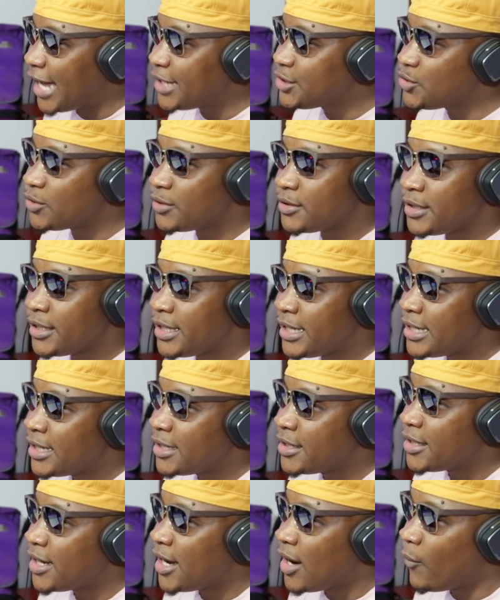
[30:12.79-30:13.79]
Anto-
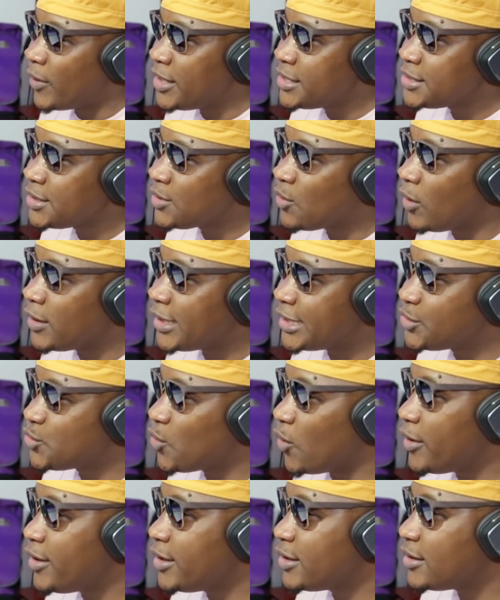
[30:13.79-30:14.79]
what is it called?
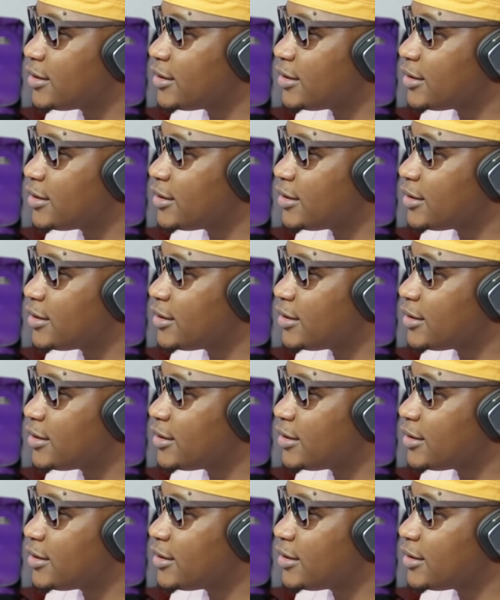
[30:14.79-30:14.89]
Antonia?